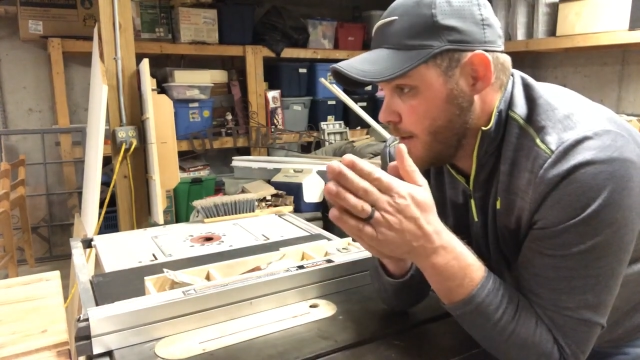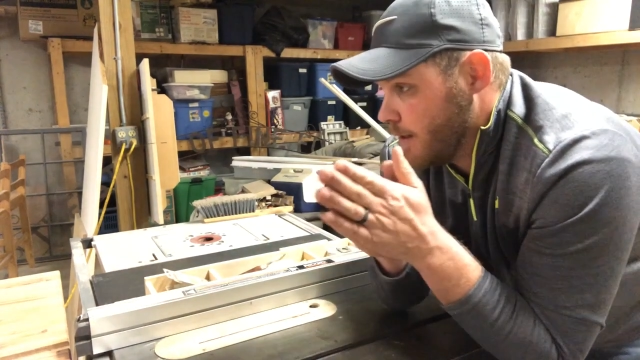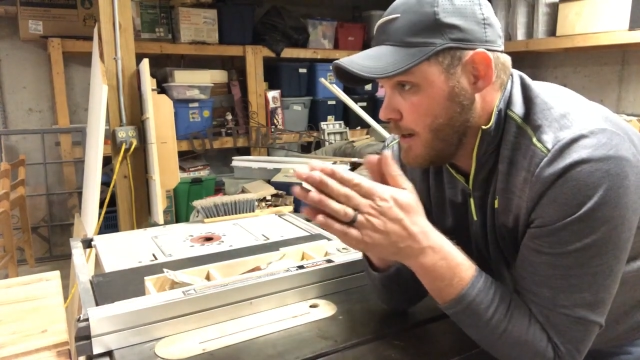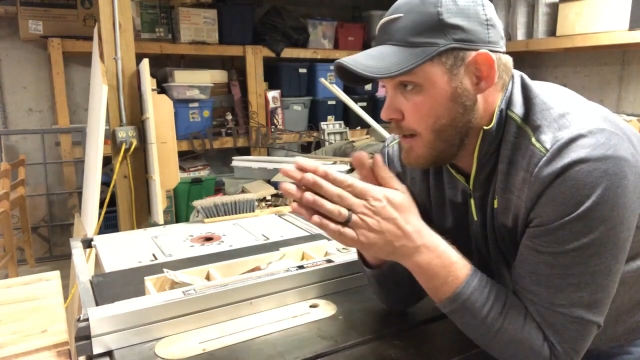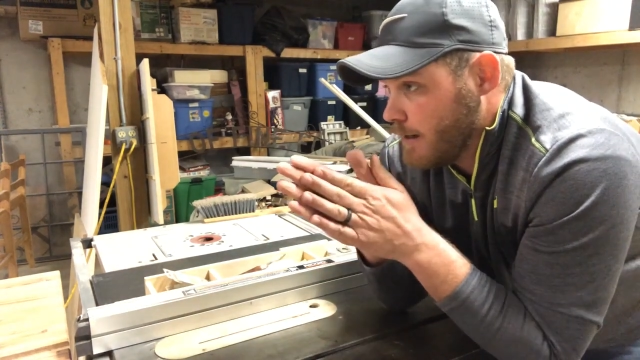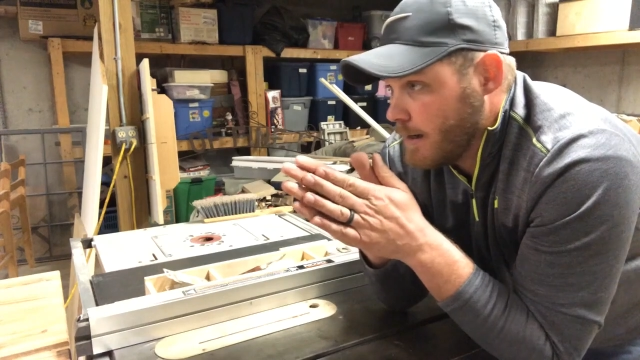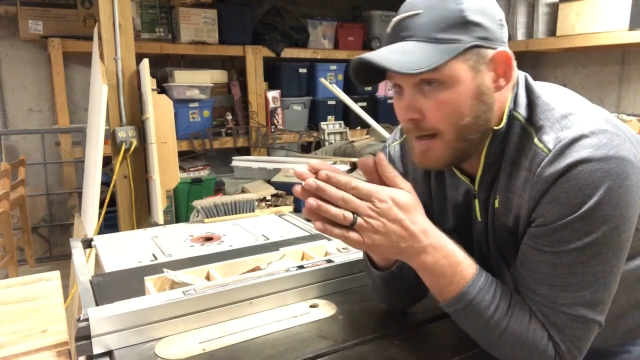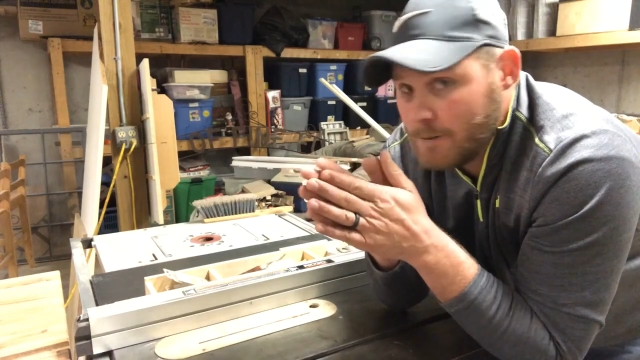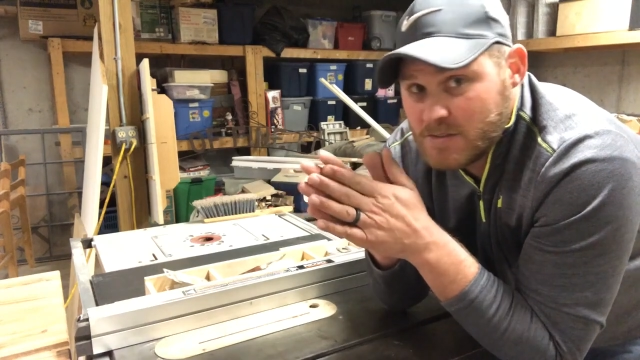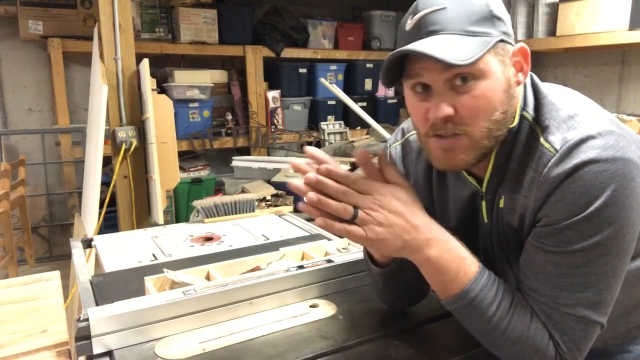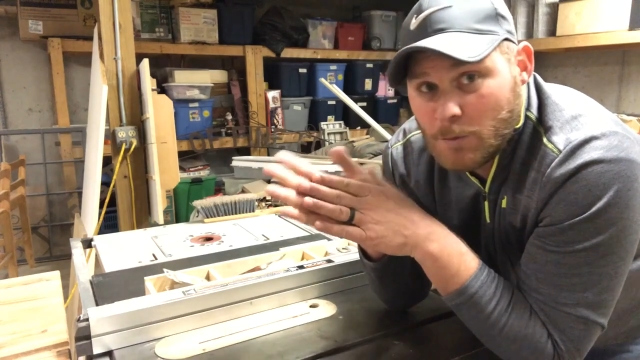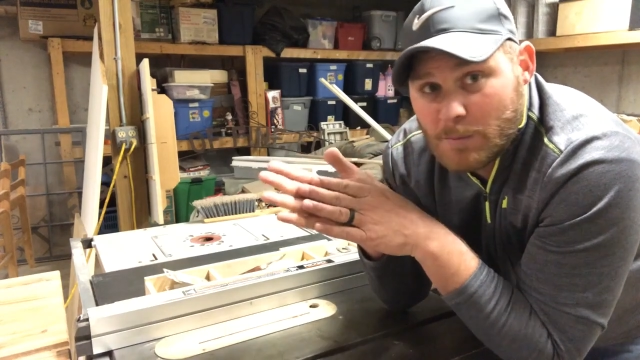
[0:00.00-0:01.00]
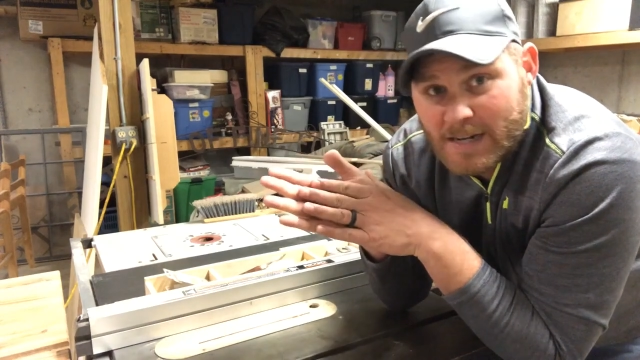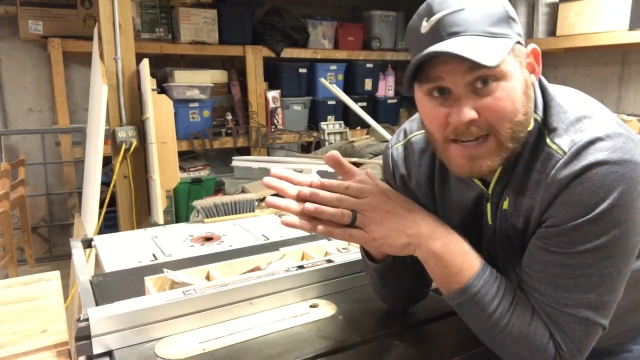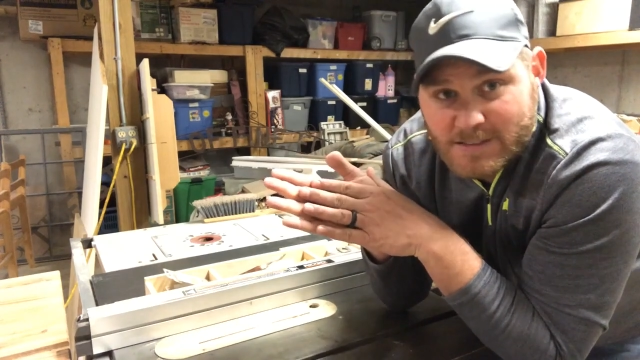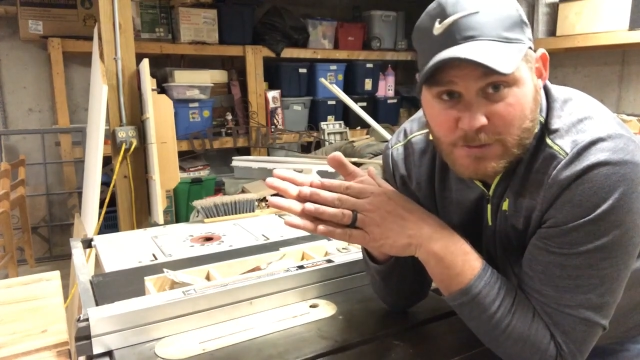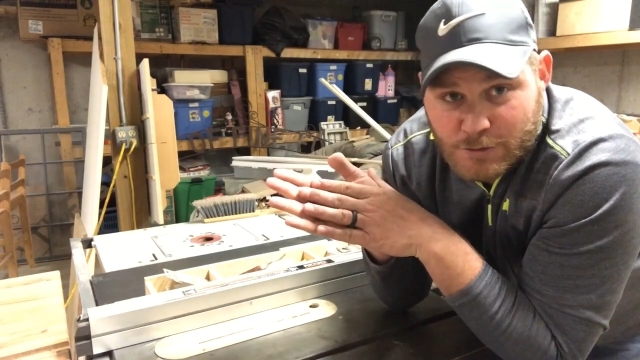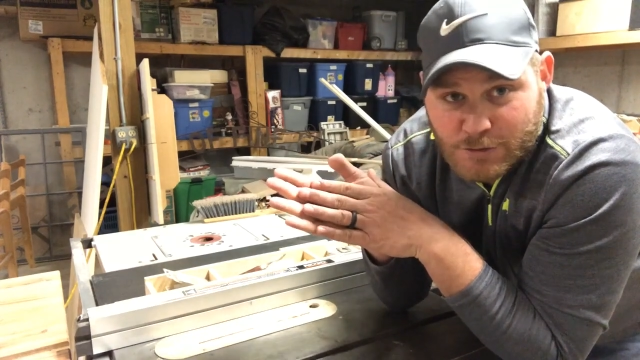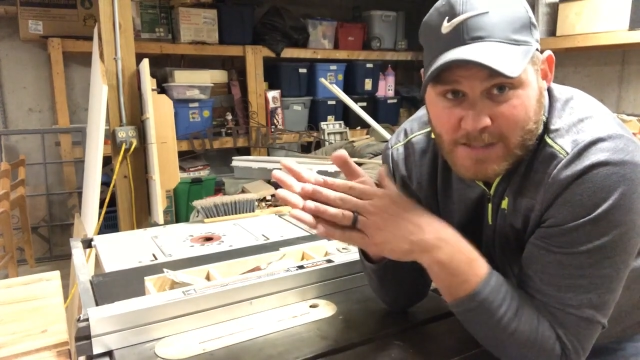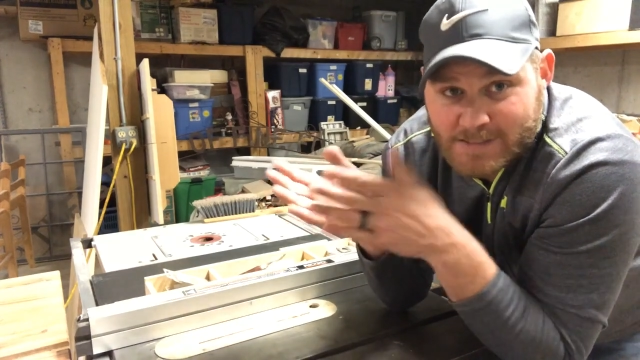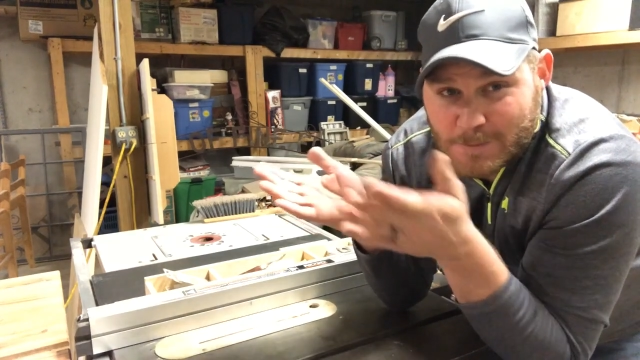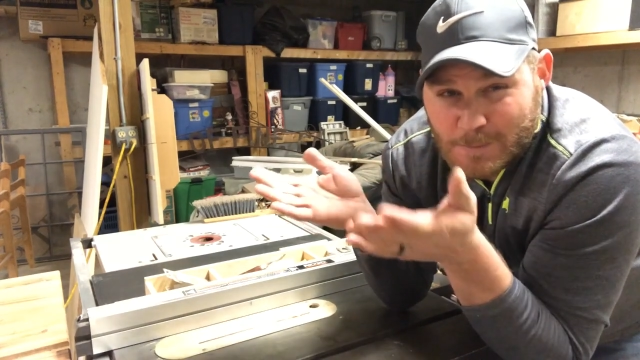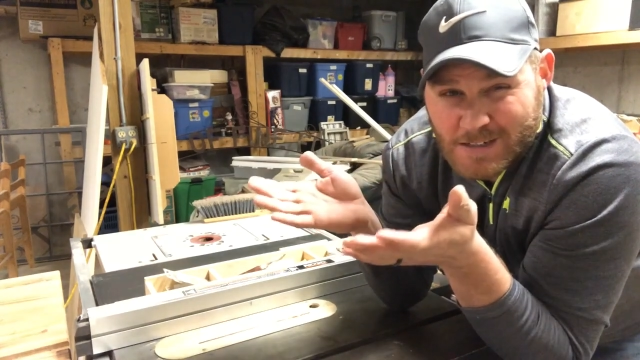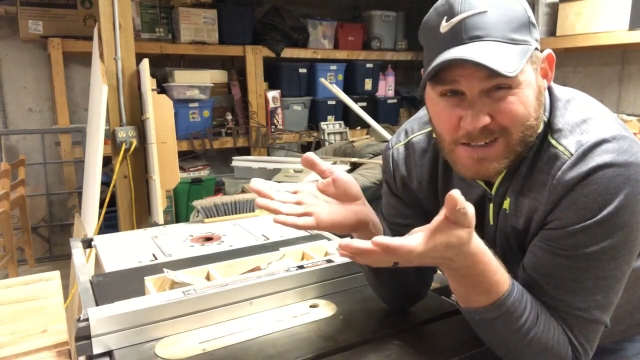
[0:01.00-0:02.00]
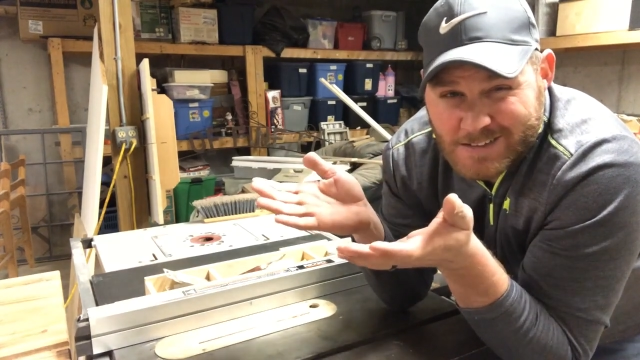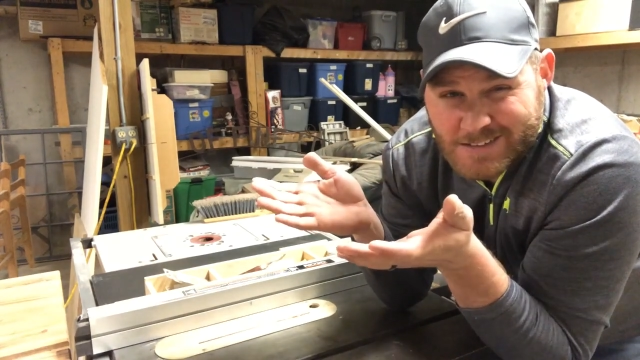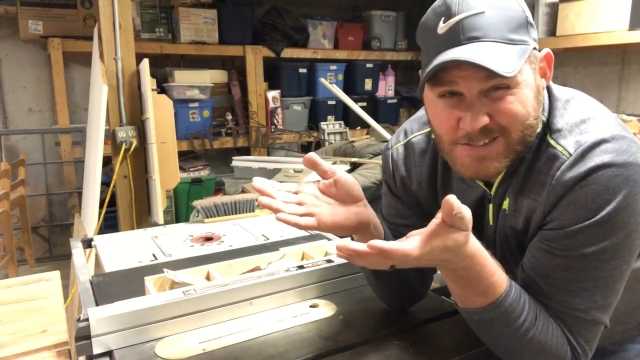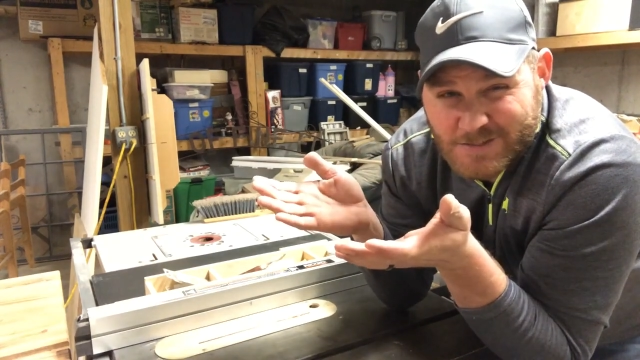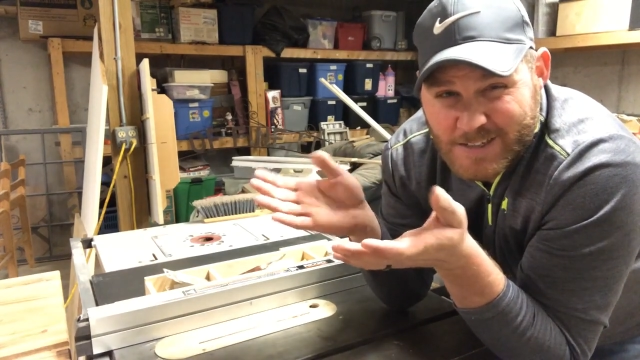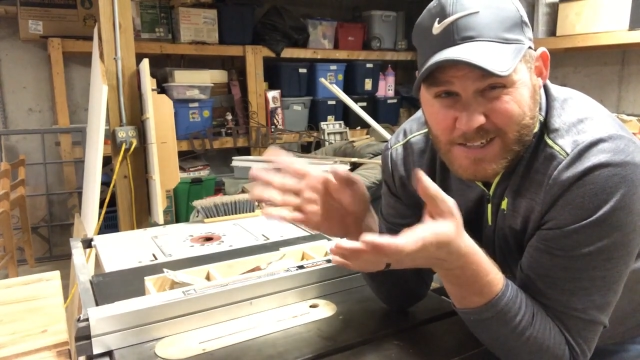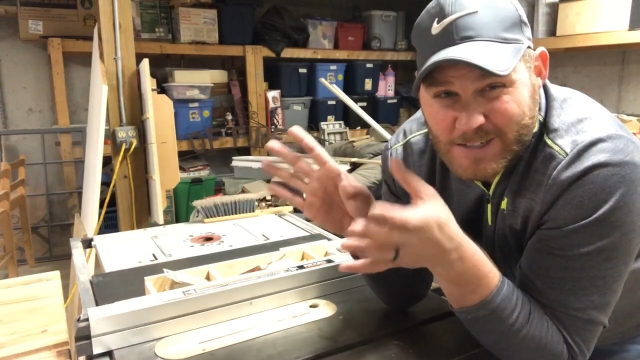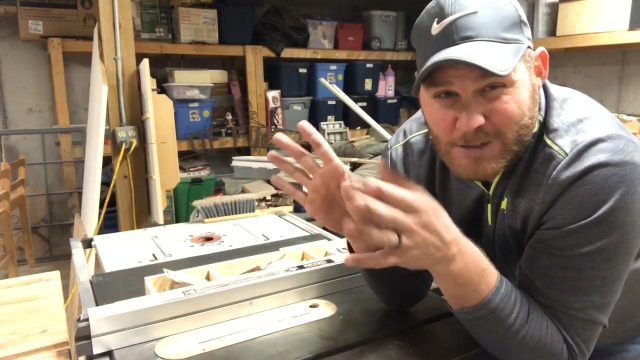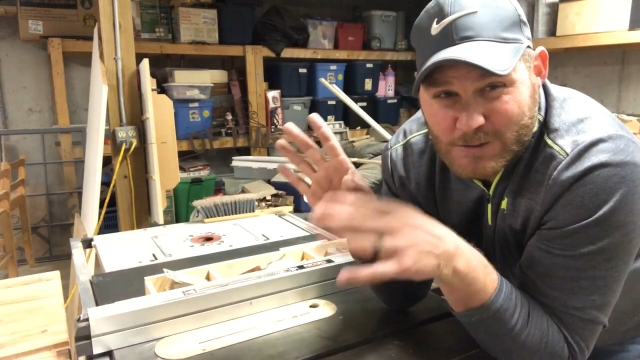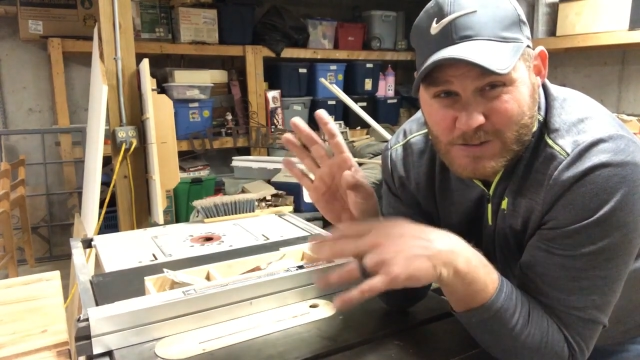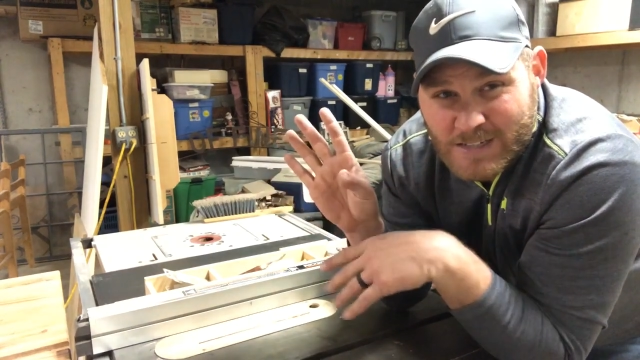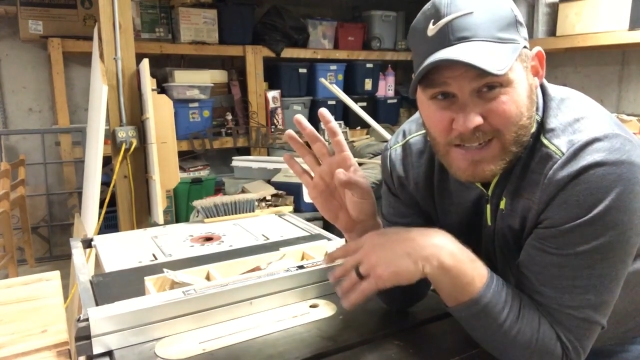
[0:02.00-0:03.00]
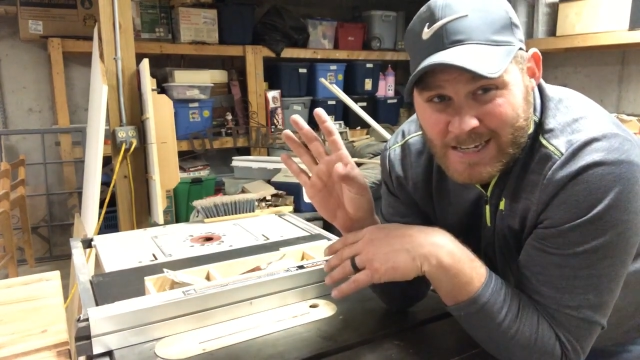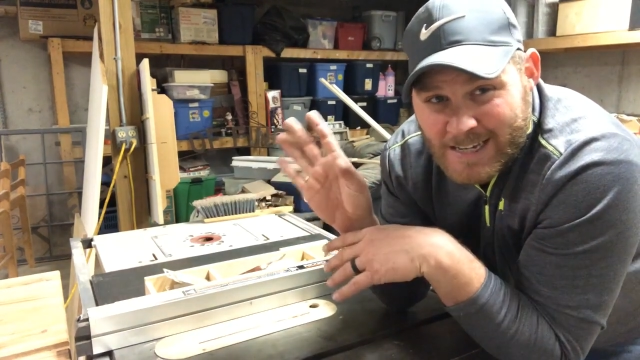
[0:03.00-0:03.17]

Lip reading: I was hoping not to address it, but in these videos,